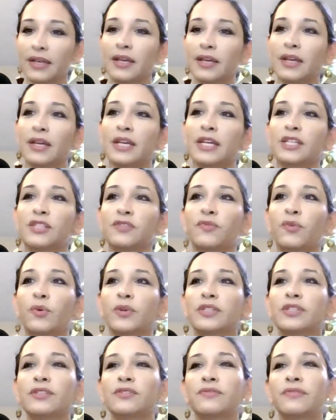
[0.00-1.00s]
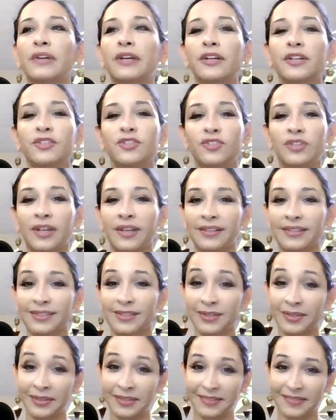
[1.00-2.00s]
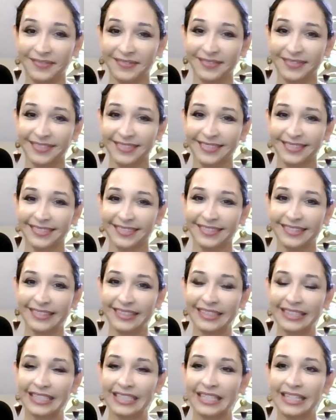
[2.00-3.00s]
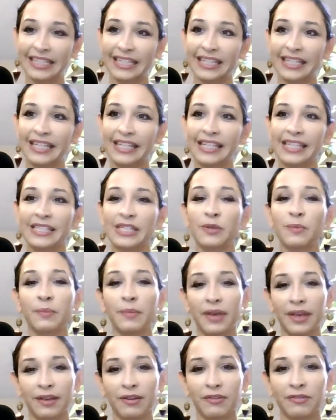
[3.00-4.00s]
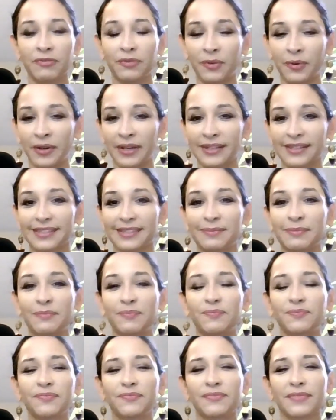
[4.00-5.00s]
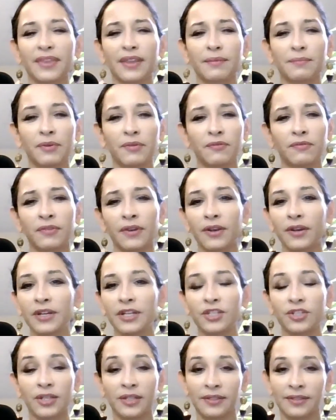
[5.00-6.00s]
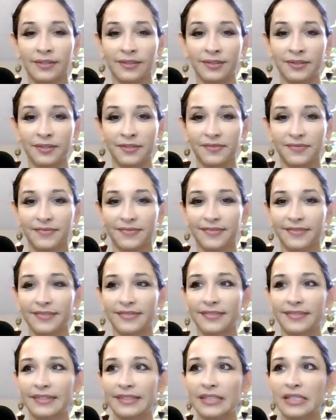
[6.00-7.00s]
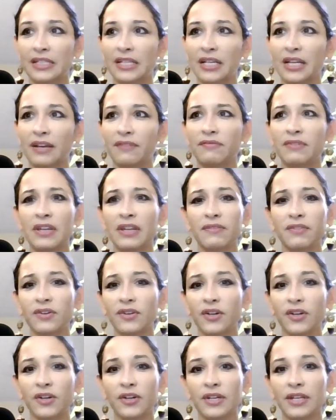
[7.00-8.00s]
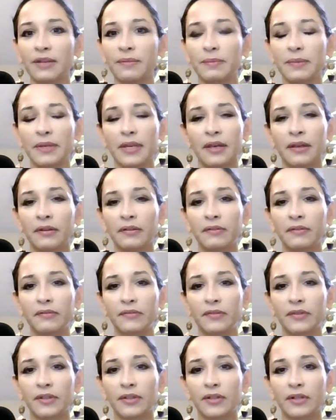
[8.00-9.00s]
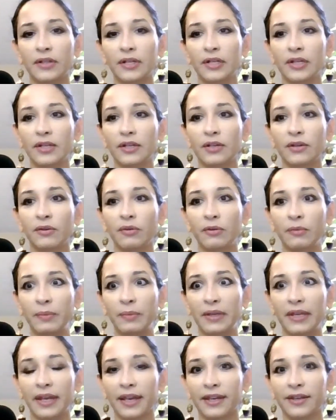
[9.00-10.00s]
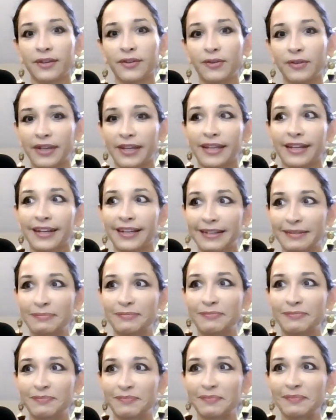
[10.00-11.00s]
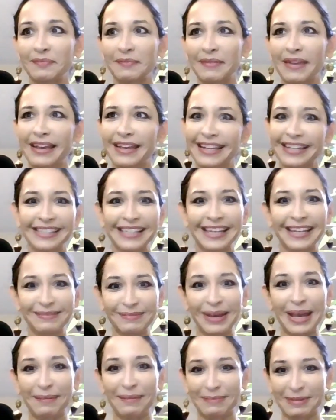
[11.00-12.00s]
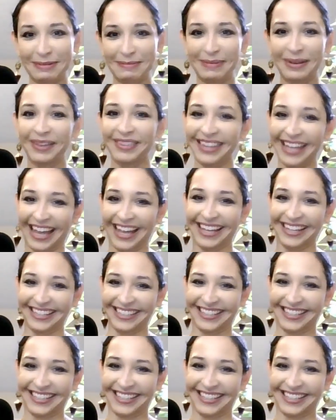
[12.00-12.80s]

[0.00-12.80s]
his voice is very gentle. It's a male voice, but very gentle. I've never heard him yell or be angry, and I guess I'm happy about that.